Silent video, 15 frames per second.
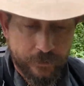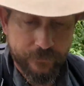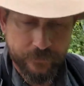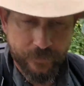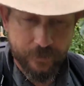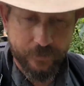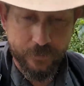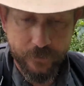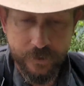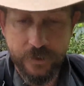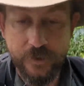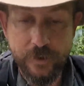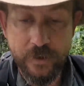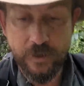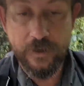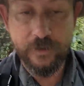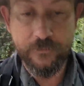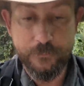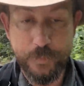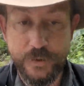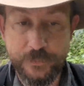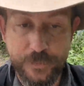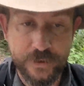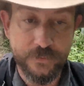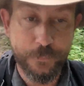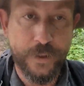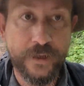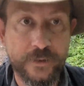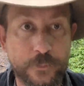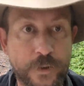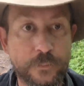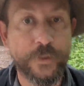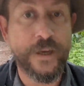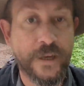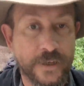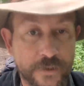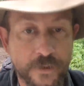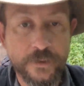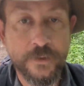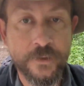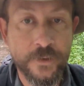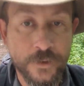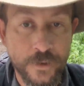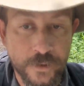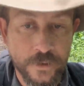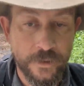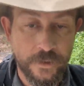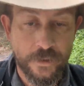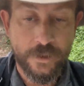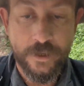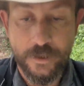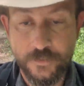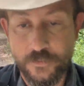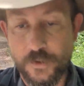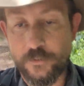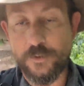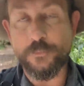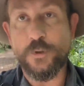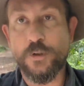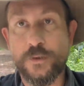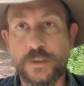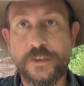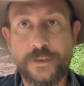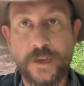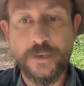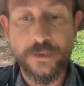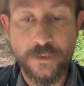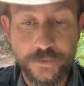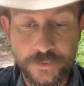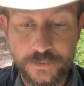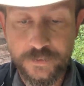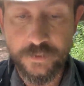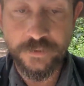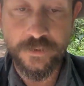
So I've pretty much packed my bag as though I'm doing a day hike,